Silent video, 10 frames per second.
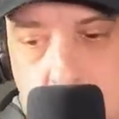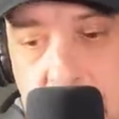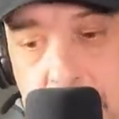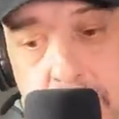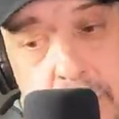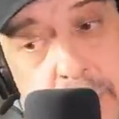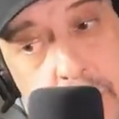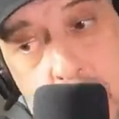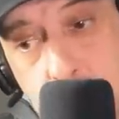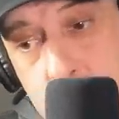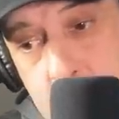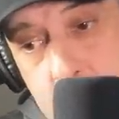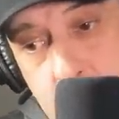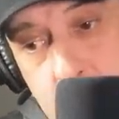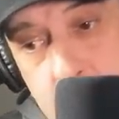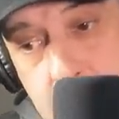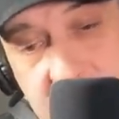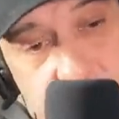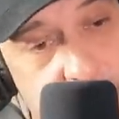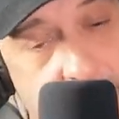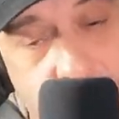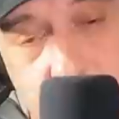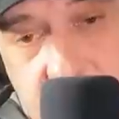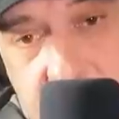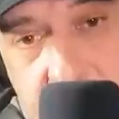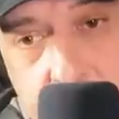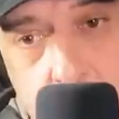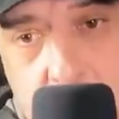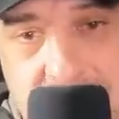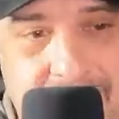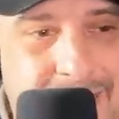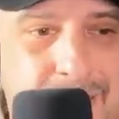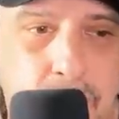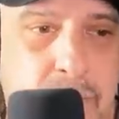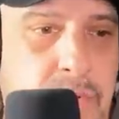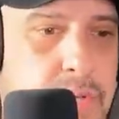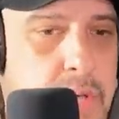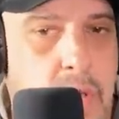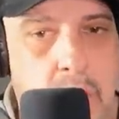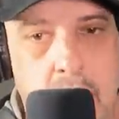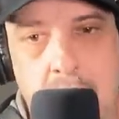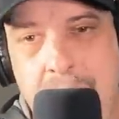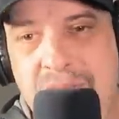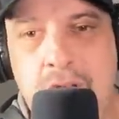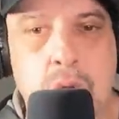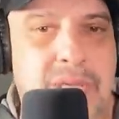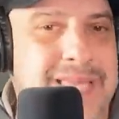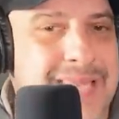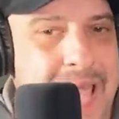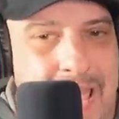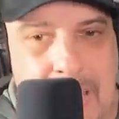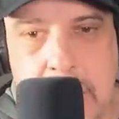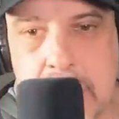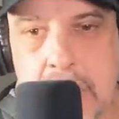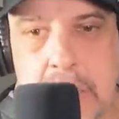But you know, so uh, Chicky's been out for ten years. I think he was. I think you could say